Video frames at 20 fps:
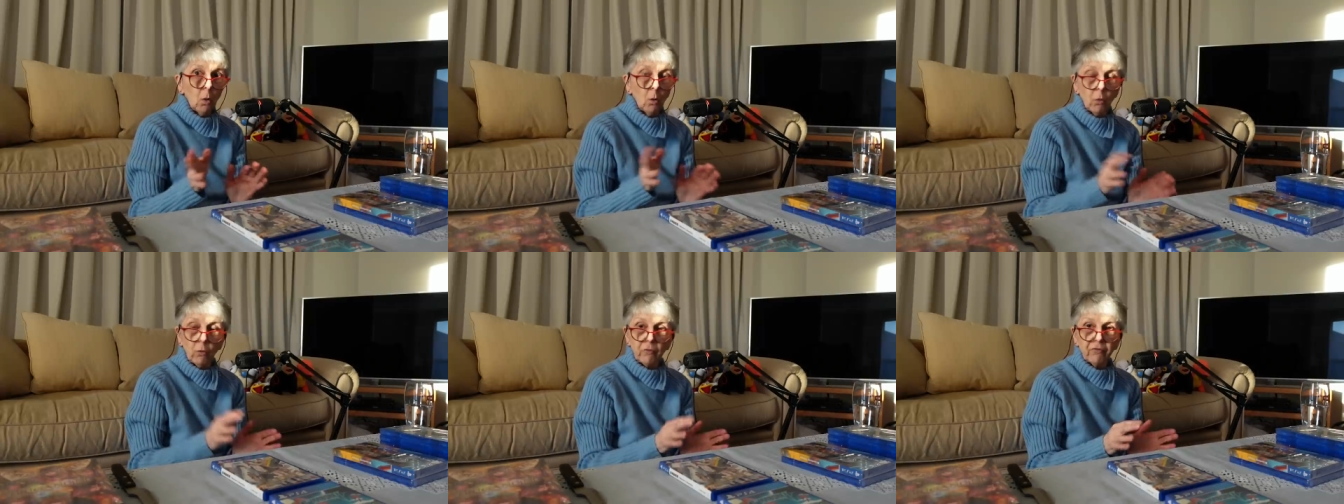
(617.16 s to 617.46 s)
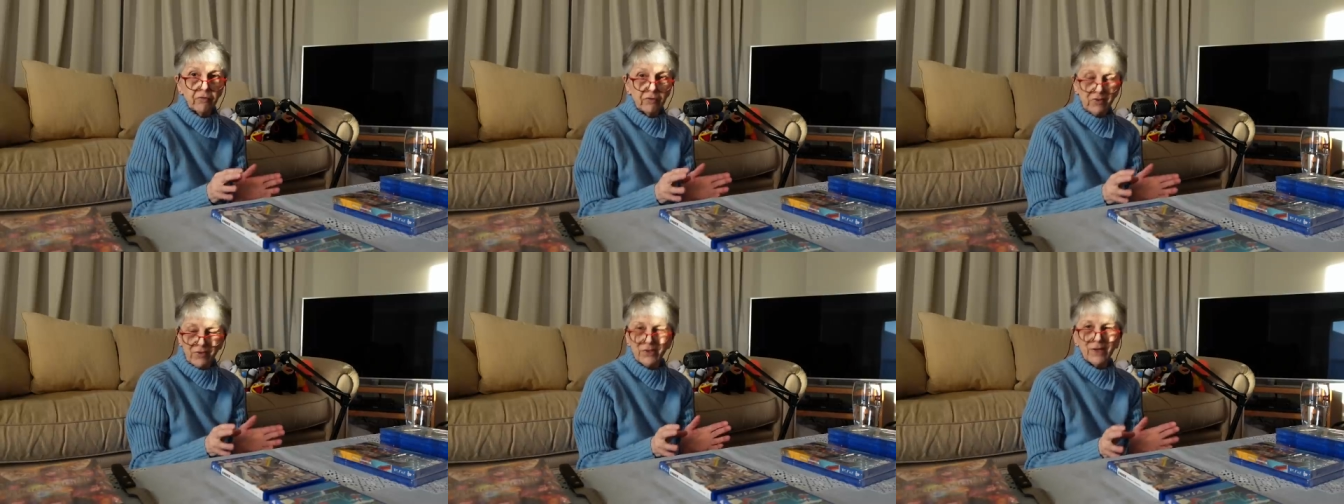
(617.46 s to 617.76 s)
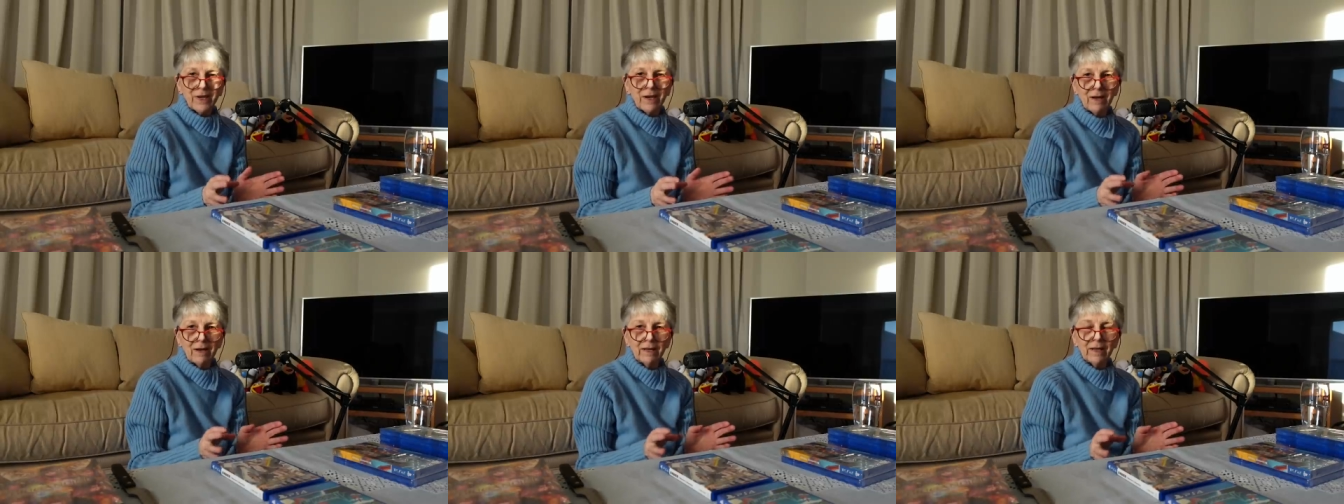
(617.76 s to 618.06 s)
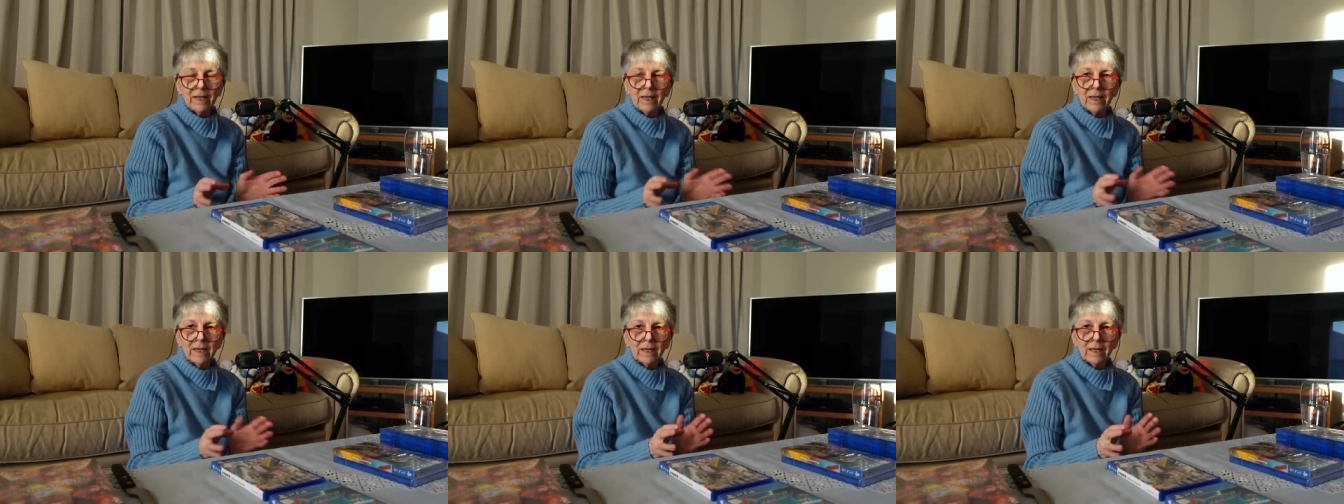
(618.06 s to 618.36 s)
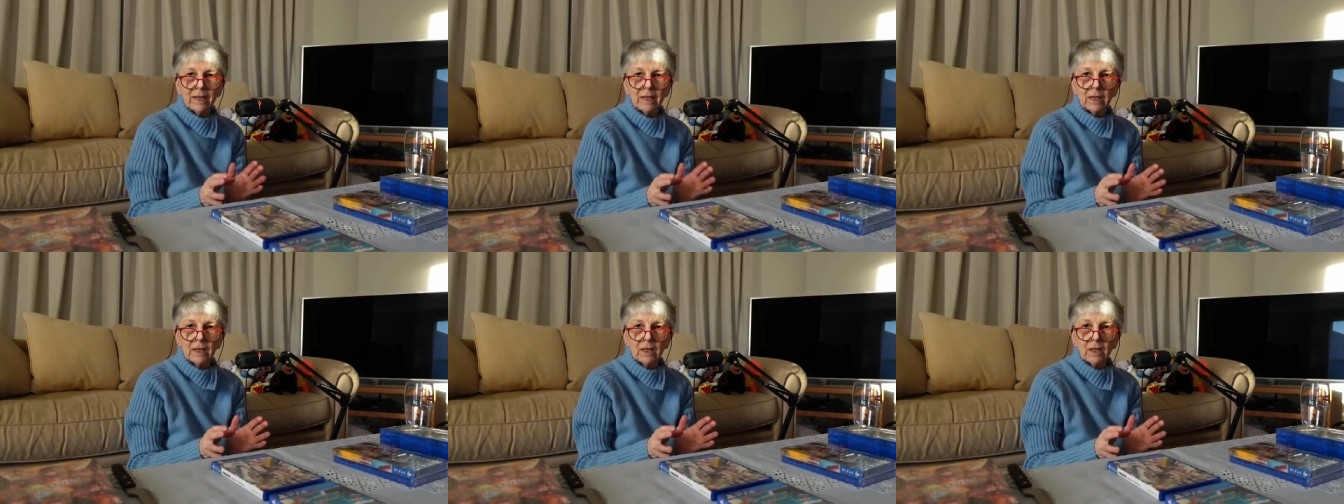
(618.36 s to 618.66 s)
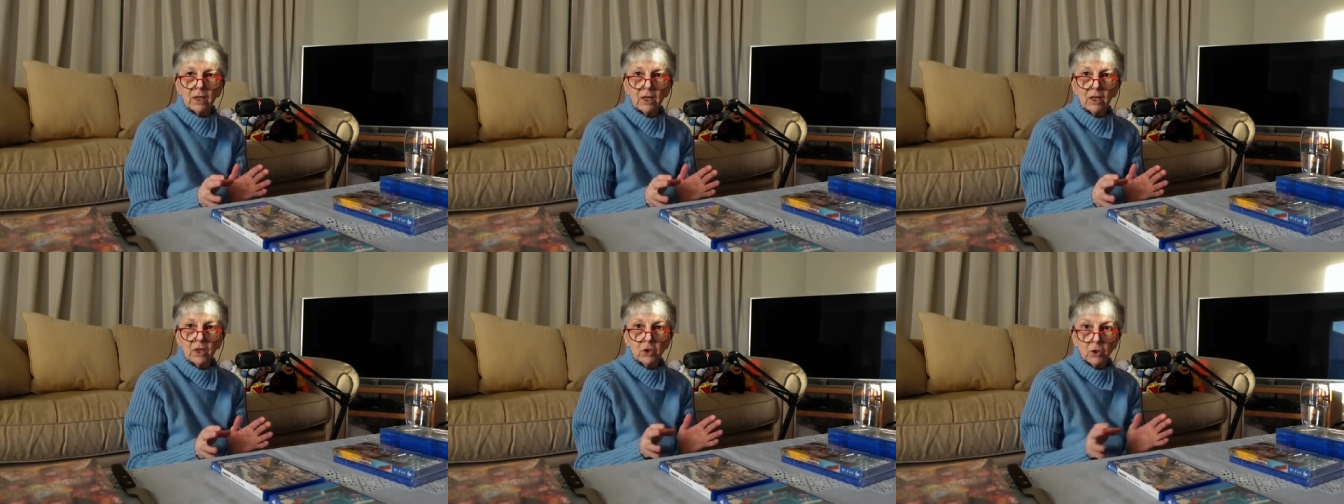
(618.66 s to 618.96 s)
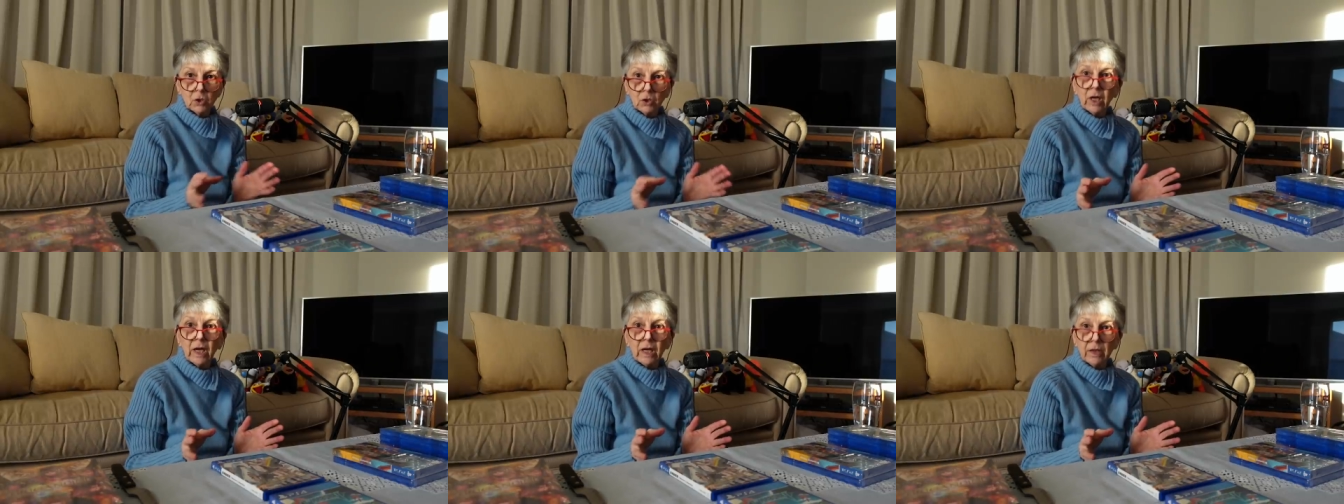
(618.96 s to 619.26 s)
or physically
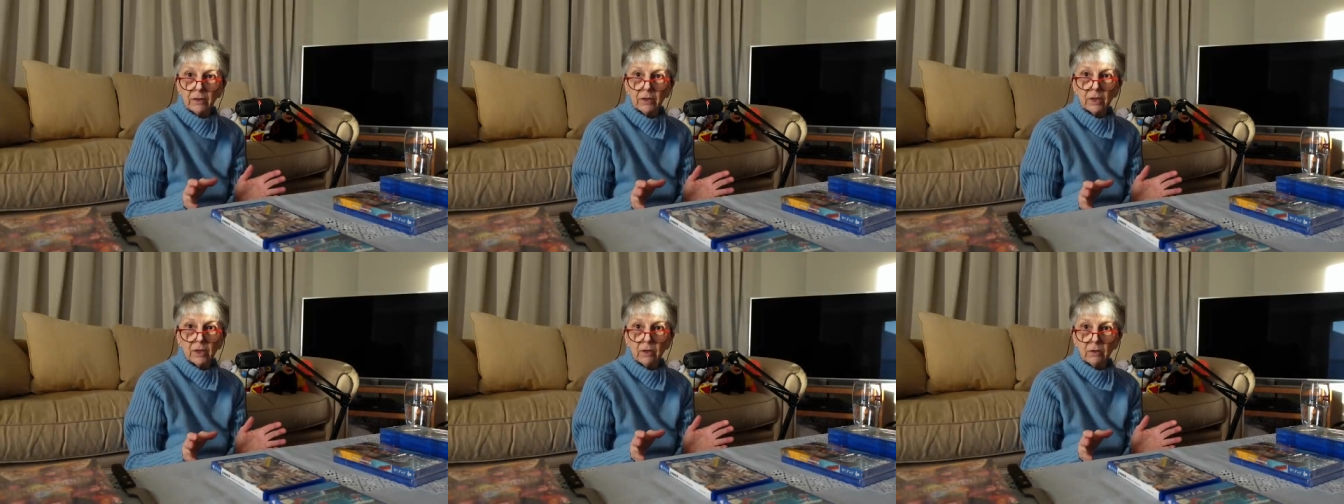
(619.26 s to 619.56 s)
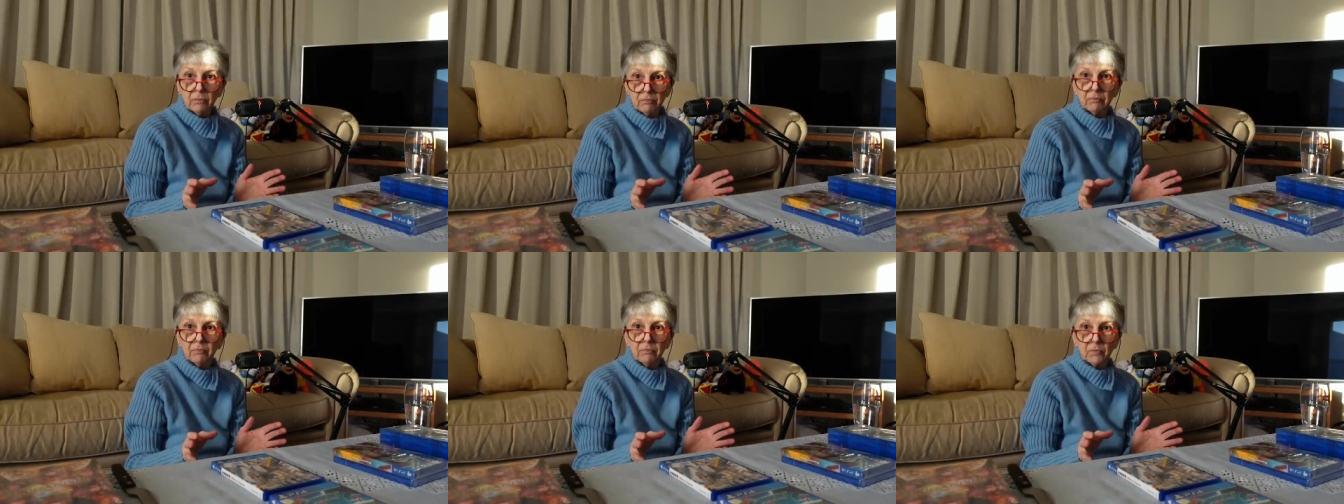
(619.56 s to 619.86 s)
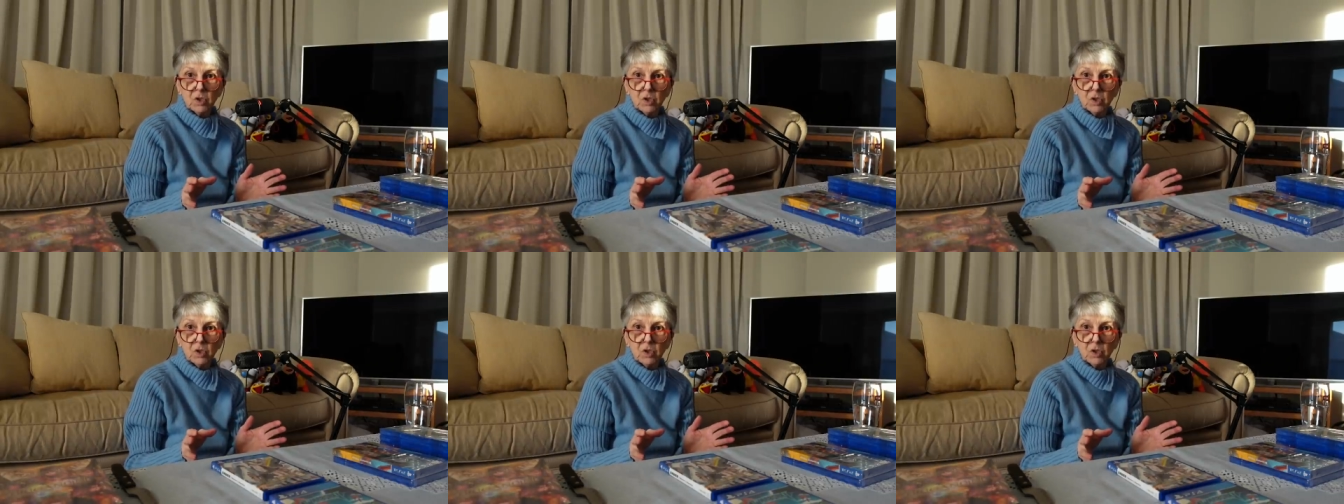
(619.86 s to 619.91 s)
to get the